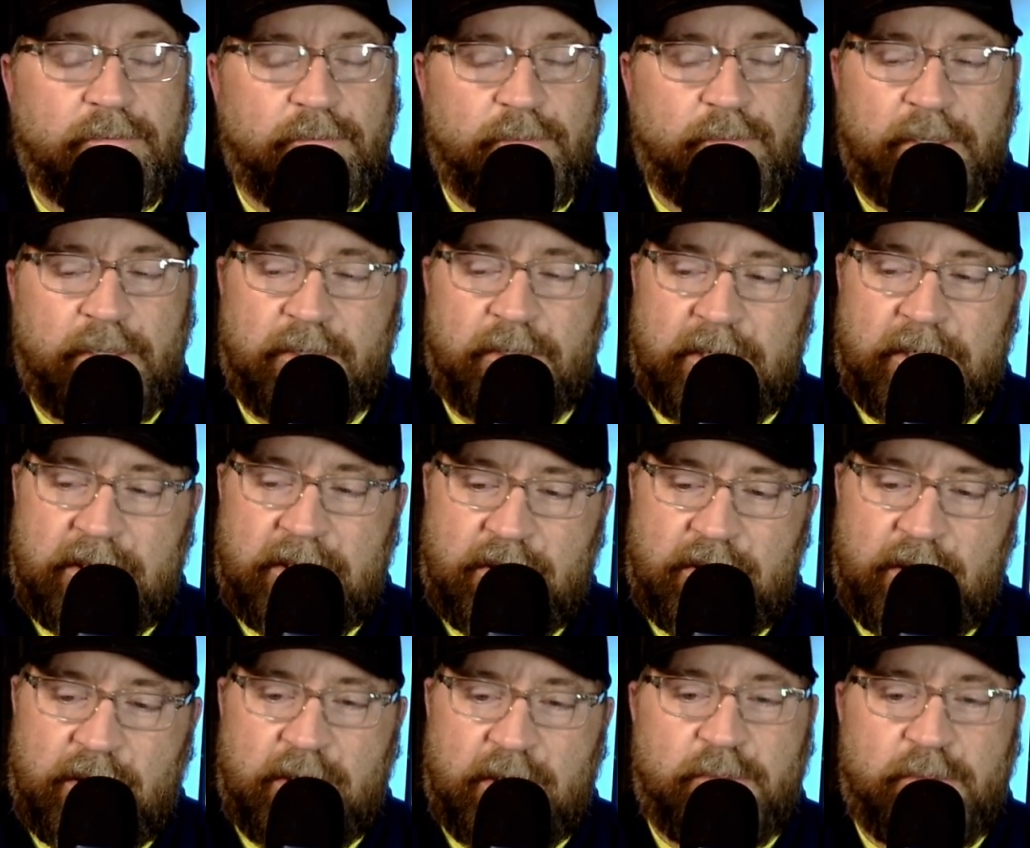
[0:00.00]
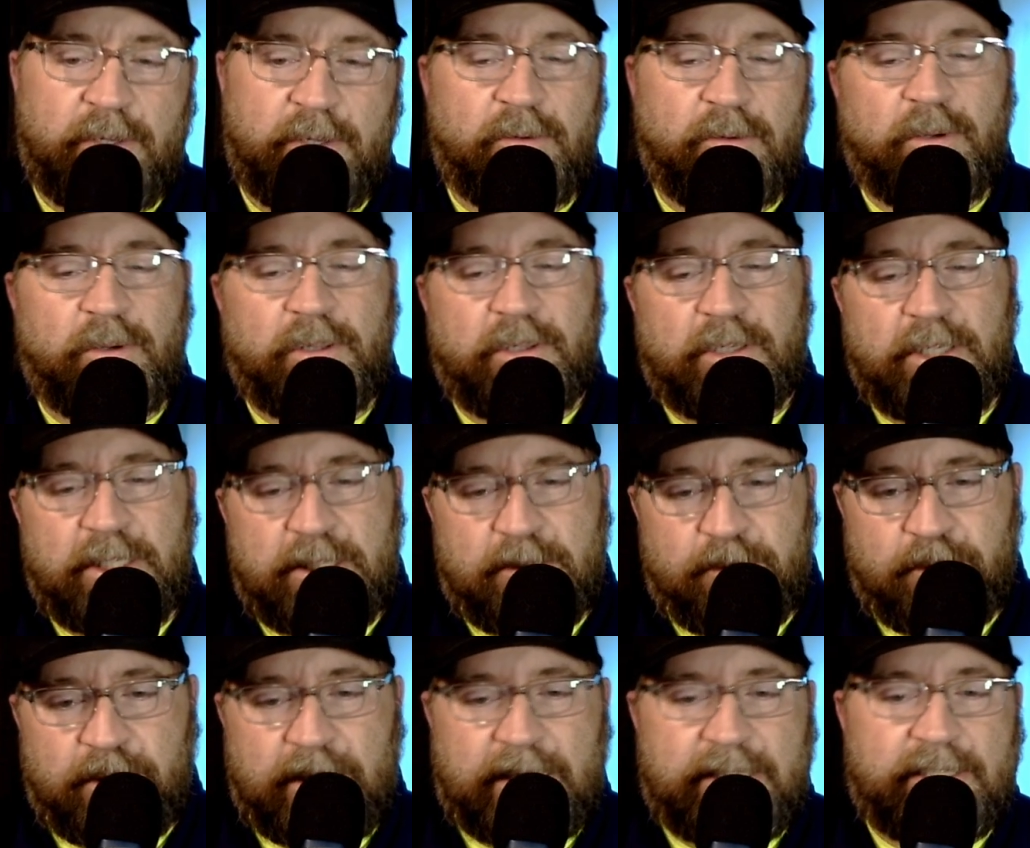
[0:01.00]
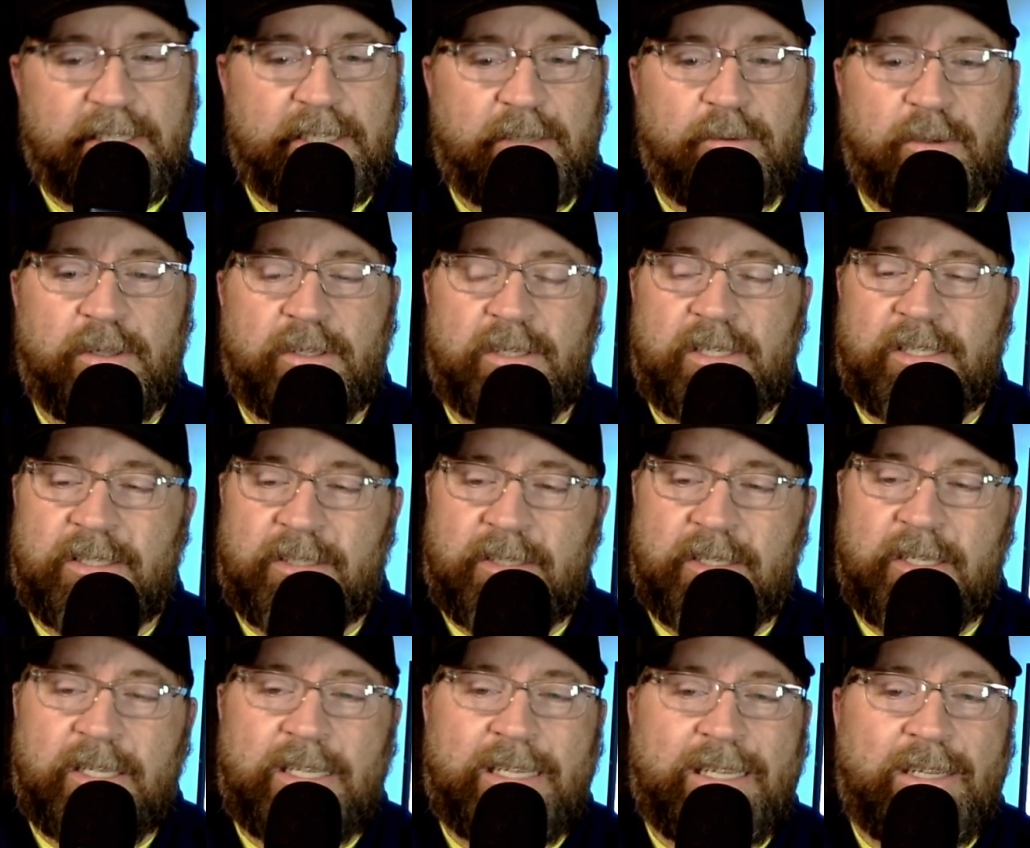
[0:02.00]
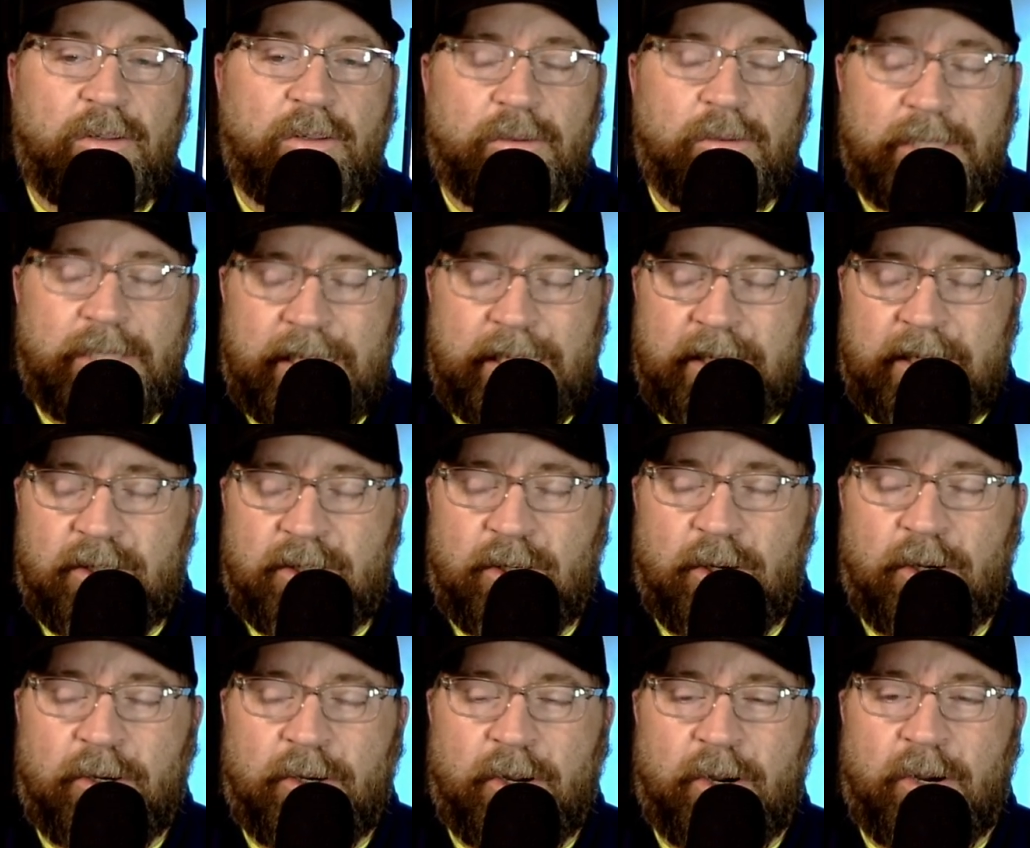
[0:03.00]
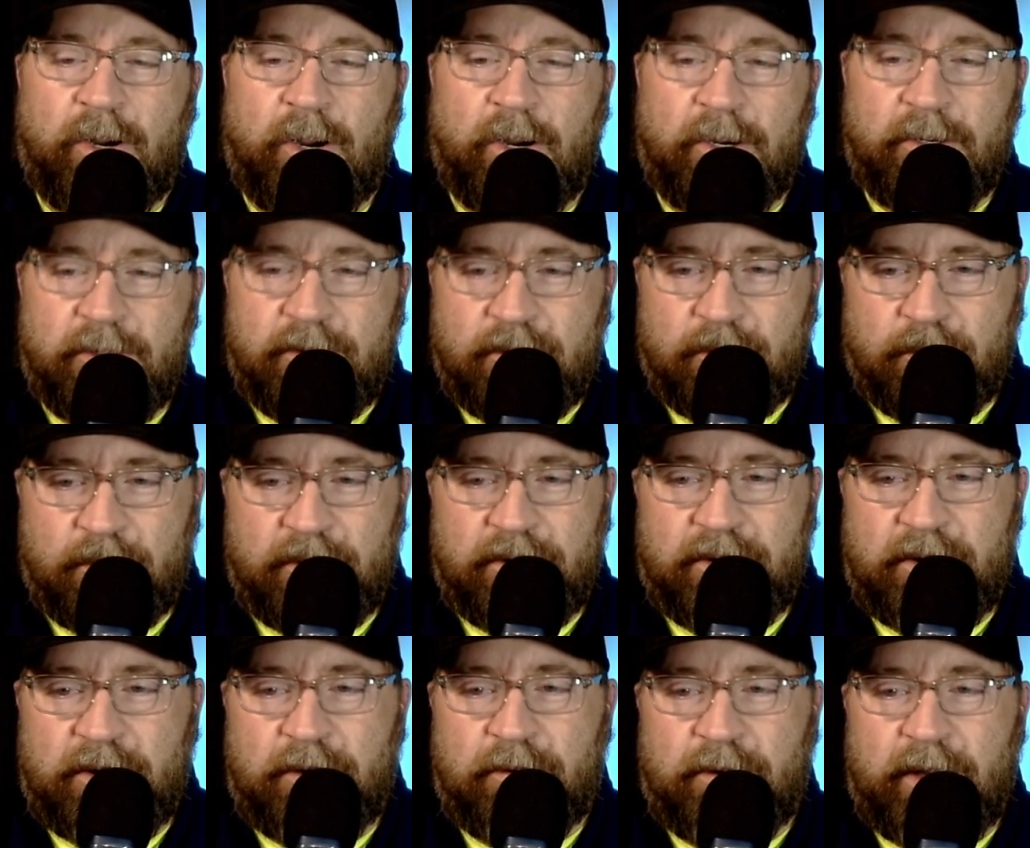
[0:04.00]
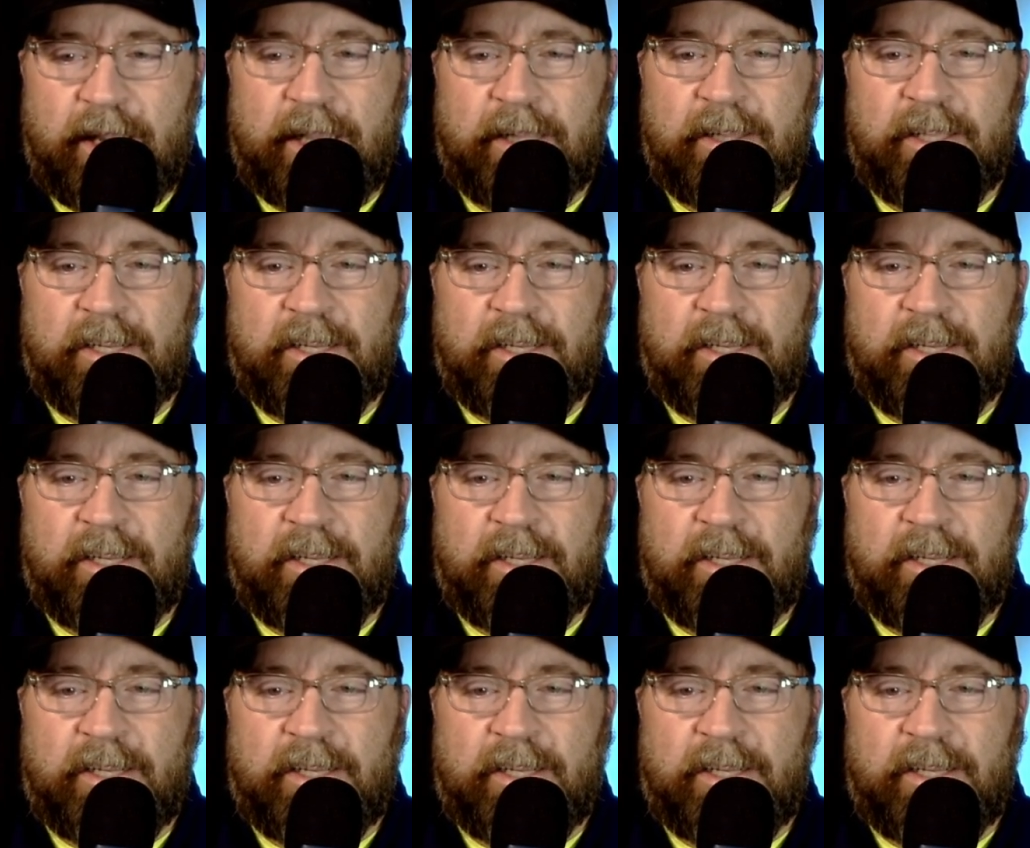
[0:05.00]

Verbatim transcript: Whether it's judgment, whether it's blessing, whether it let it turn our hearts towards you, God.